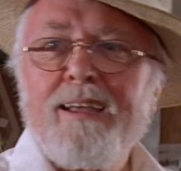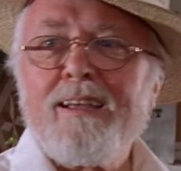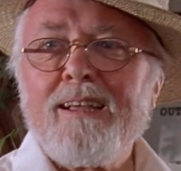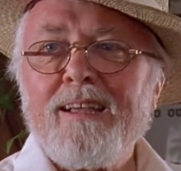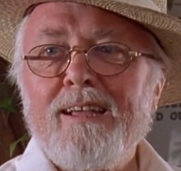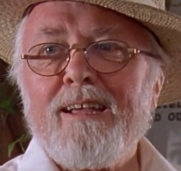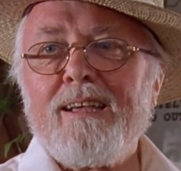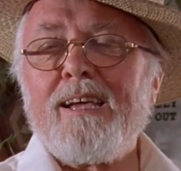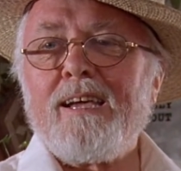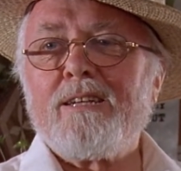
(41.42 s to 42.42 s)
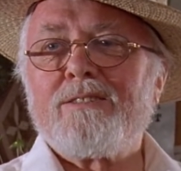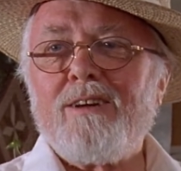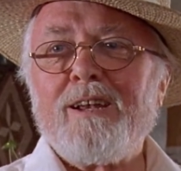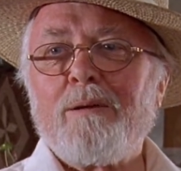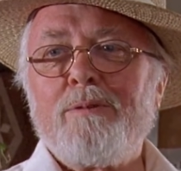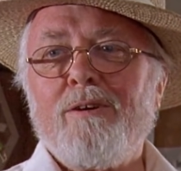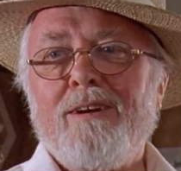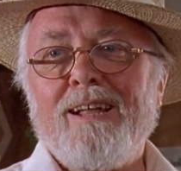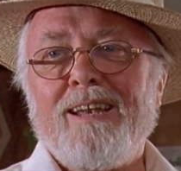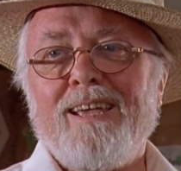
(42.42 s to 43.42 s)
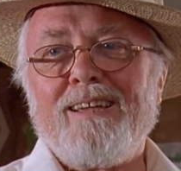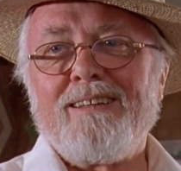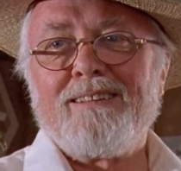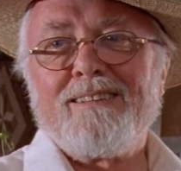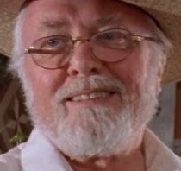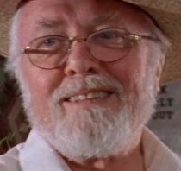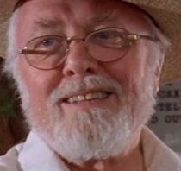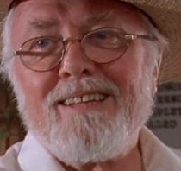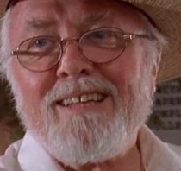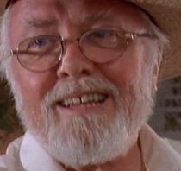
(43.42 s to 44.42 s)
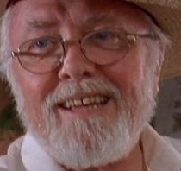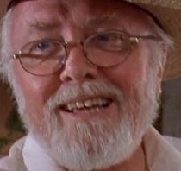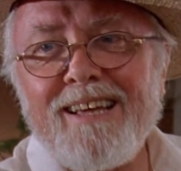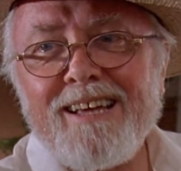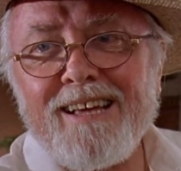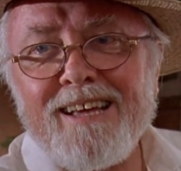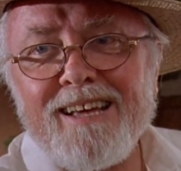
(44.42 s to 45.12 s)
mRNA is an incredibly important biological tool. Over the